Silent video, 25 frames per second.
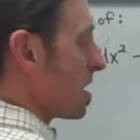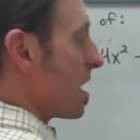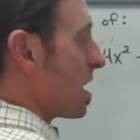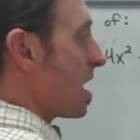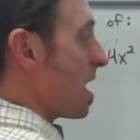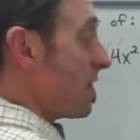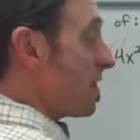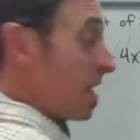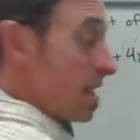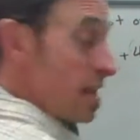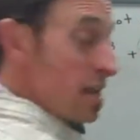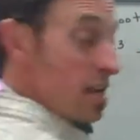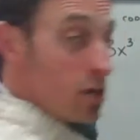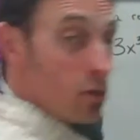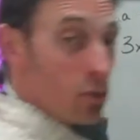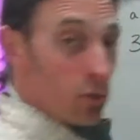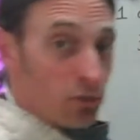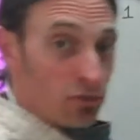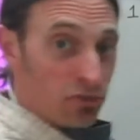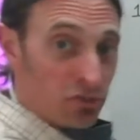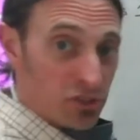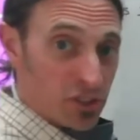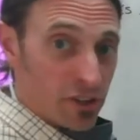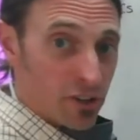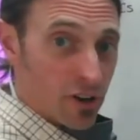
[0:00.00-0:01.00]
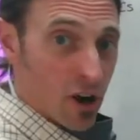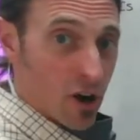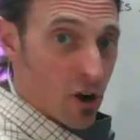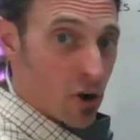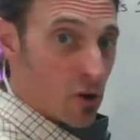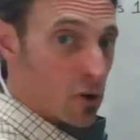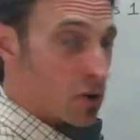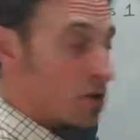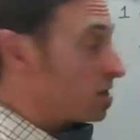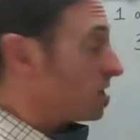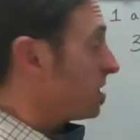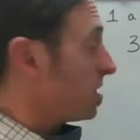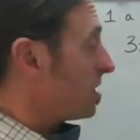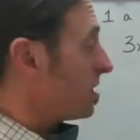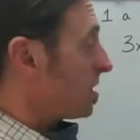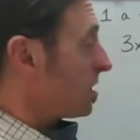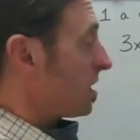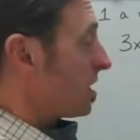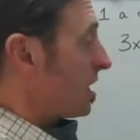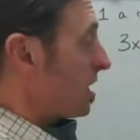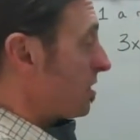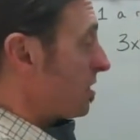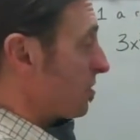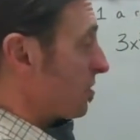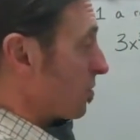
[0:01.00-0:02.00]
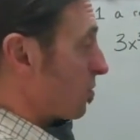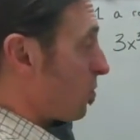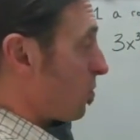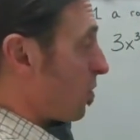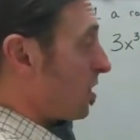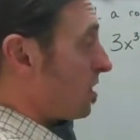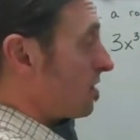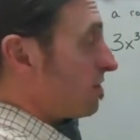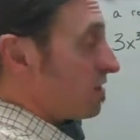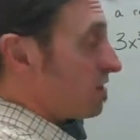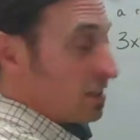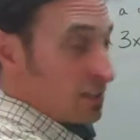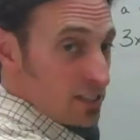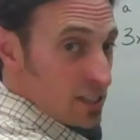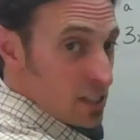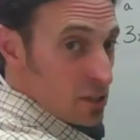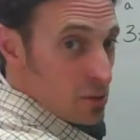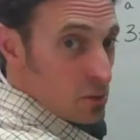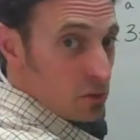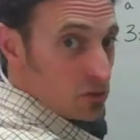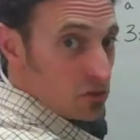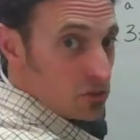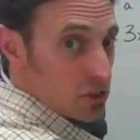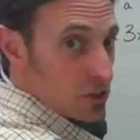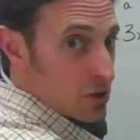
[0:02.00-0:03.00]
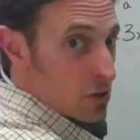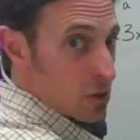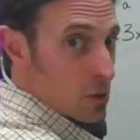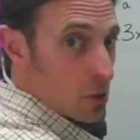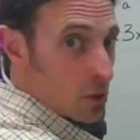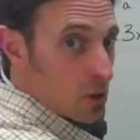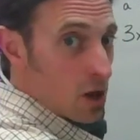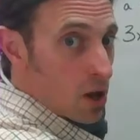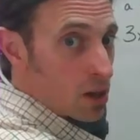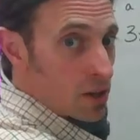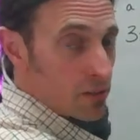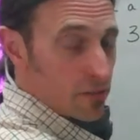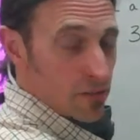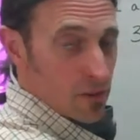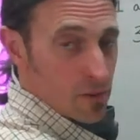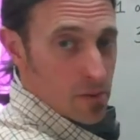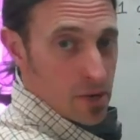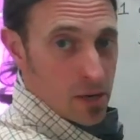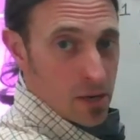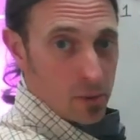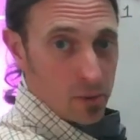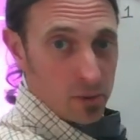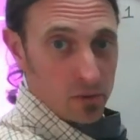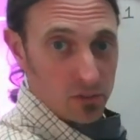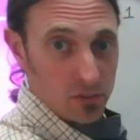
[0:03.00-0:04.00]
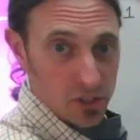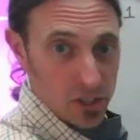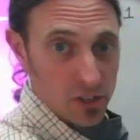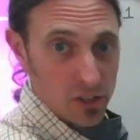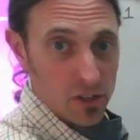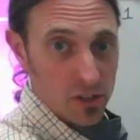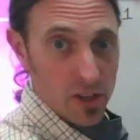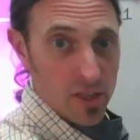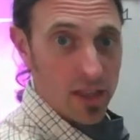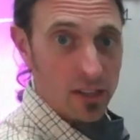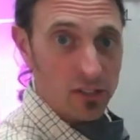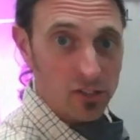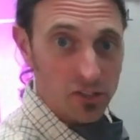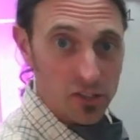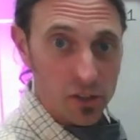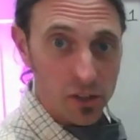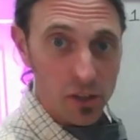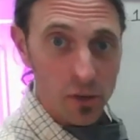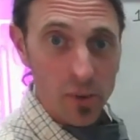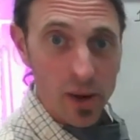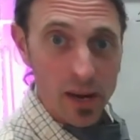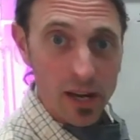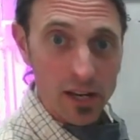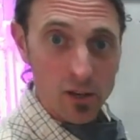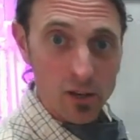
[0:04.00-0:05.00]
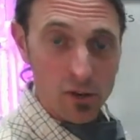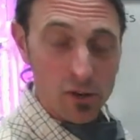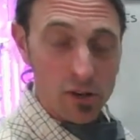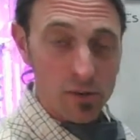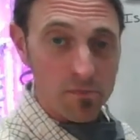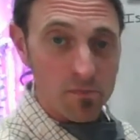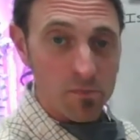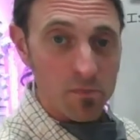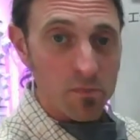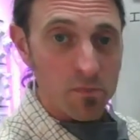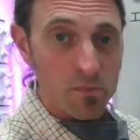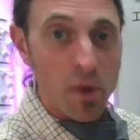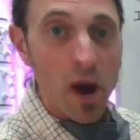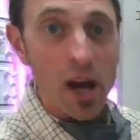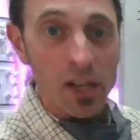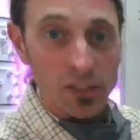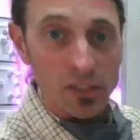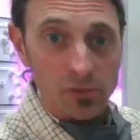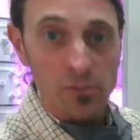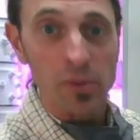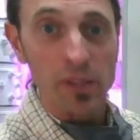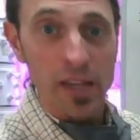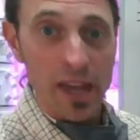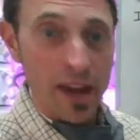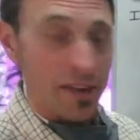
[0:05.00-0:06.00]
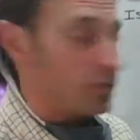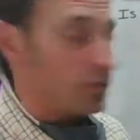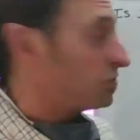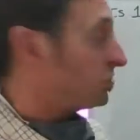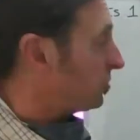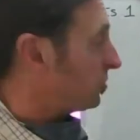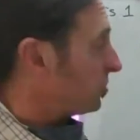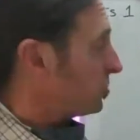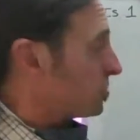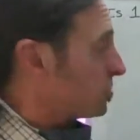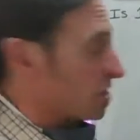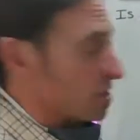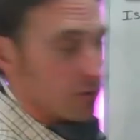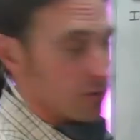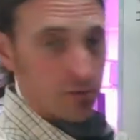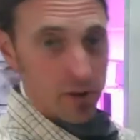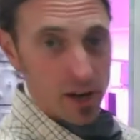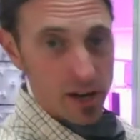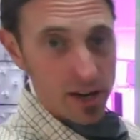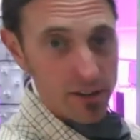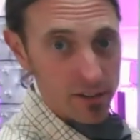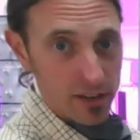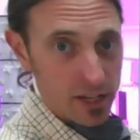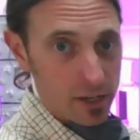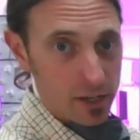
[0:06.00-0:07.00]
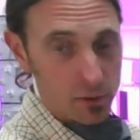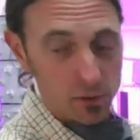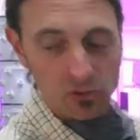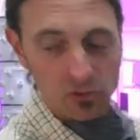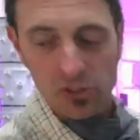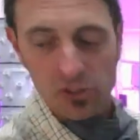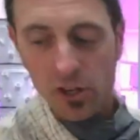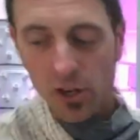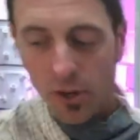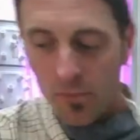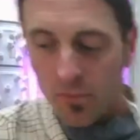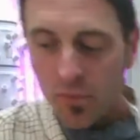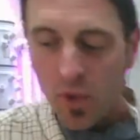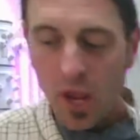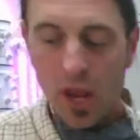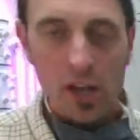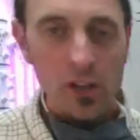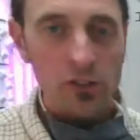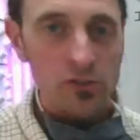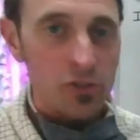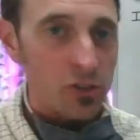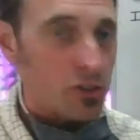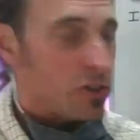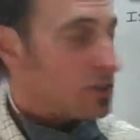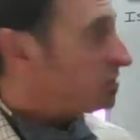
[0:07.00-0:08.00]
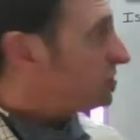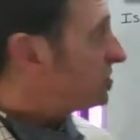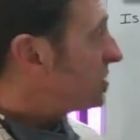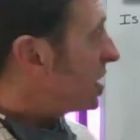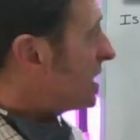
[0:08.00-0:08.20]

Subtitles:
and they equal 0, either one of these equals 0 or all of them equals 0, and that's the only way you could possibly have a solution, right, if it equals 0. So in this